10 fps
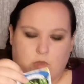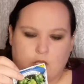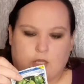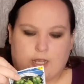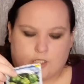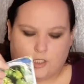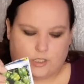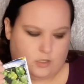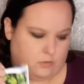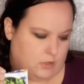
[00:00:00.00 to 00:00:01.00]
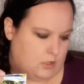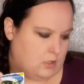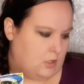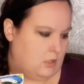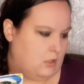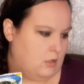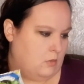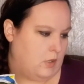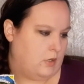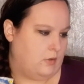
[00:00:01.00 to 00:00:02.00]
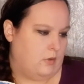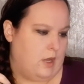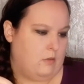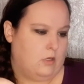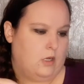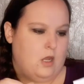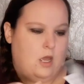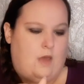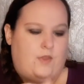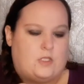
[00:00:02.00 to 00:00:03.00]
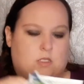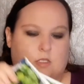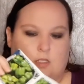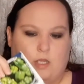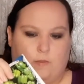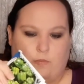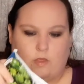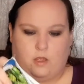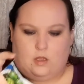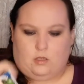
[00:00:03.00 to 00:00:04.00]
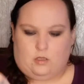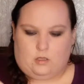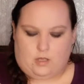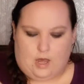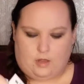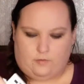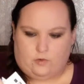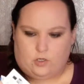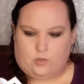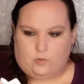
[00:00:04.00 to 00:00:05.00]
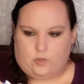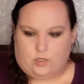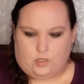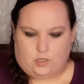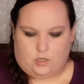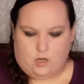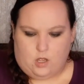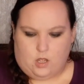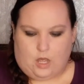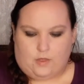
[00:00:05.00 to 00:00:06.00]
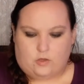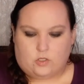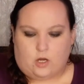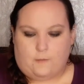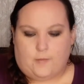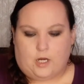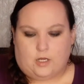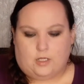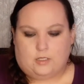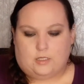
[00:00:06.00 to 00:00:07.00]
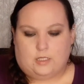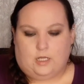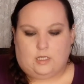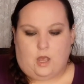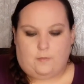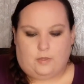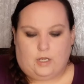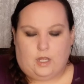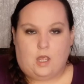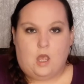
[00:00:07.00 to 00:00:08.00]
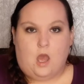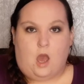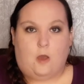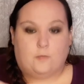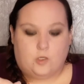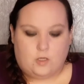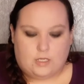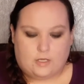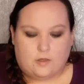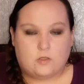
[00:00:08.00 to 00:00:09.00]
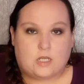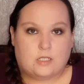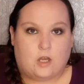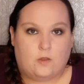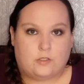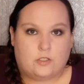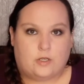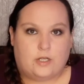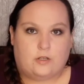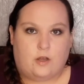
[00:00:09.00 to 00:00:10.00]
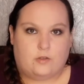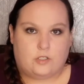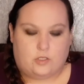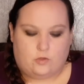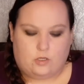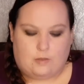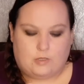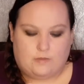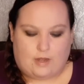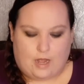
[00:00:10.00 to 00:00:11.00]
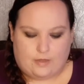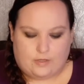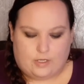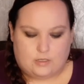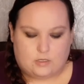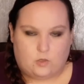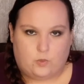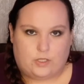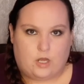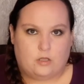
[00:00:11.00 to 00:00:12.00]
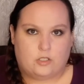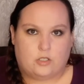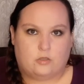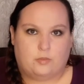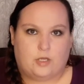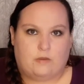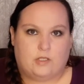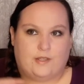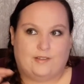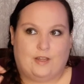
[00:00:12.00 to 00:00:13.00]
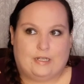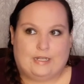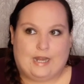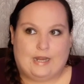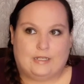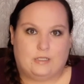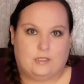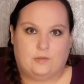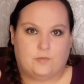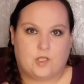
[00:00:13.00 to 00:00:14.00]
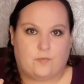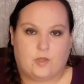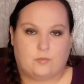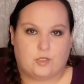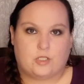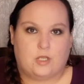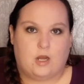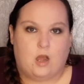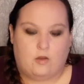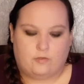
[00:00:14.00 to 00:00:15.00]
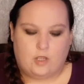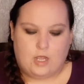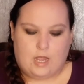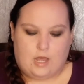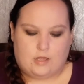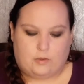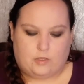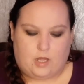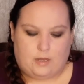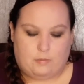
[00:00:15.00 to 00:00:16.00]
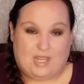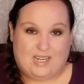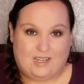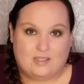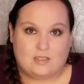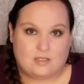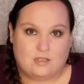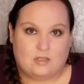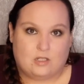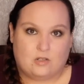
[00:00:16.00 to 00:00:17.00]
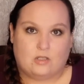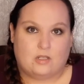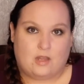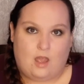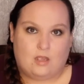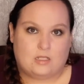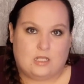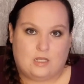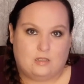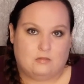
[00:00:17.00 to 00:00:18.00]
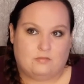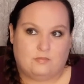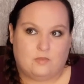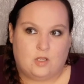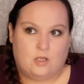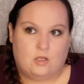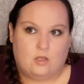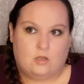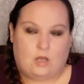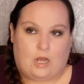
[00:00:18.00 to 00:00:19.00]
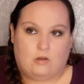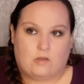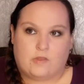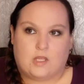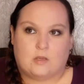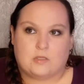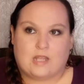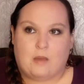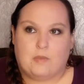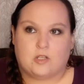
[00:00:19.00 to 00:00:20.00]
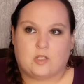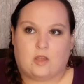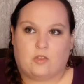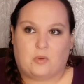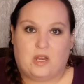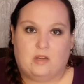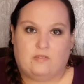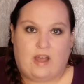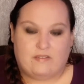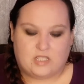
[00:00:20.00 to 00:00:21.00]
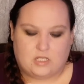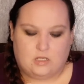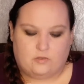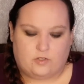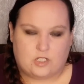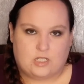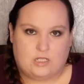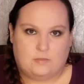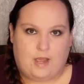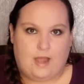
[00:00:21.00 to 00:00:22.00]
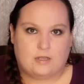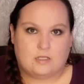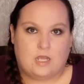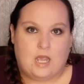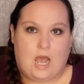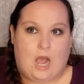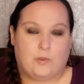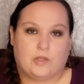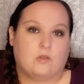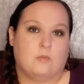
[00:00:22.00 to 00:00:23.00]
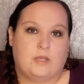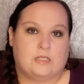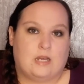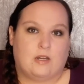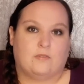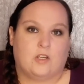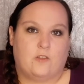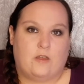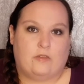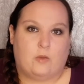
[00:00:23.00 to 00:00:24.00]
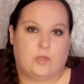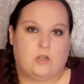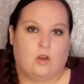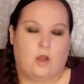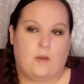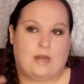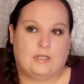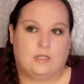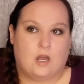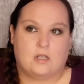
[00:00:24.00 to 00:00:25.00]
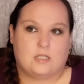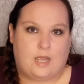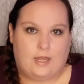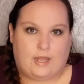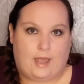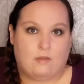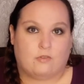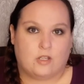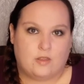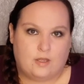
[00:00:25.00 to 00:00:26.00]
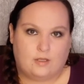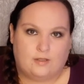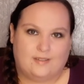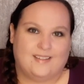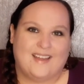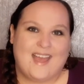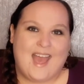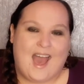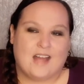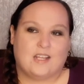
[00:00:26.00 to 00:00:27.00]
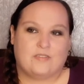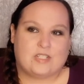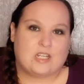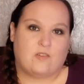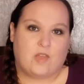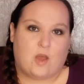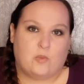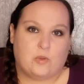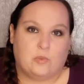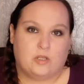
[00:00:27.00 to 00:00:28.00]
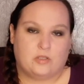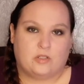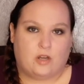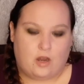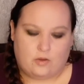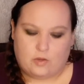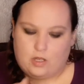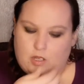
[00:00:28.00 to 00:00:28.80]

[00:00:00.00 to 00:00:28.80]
last year, so we're just gonna work through that one. And this is the same thing, California Wonder, and those are American Seed Company. You can get those at Dollar Tree or Dollar General. I believe I got these when Dollar General put everything like 90 something% off, and they were like pennies, literally like 10, I don't even think it was that much, like 3 and 5 cents for seed packs. I went through and picked out everything that we grow. I did not take everything. I left stuff that we wouldn't grow.